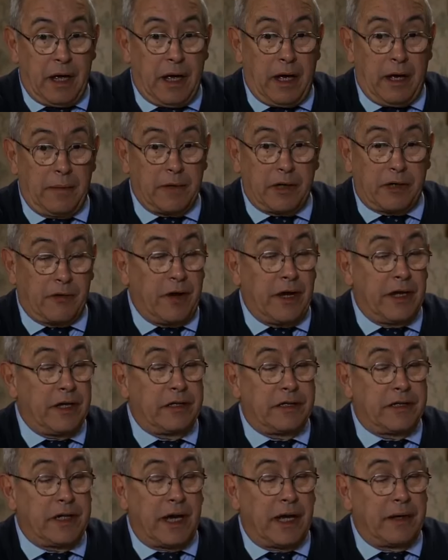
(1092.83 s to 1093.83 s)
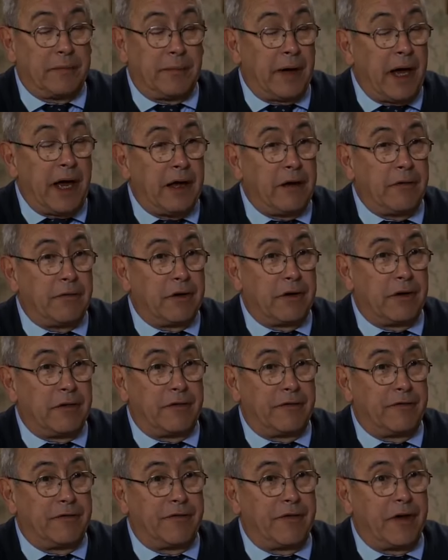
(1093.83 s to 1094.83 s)
I'm a great admirer
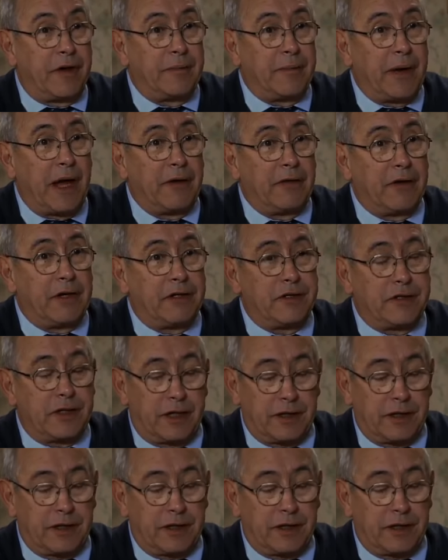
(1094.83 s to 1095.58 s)
of marriage.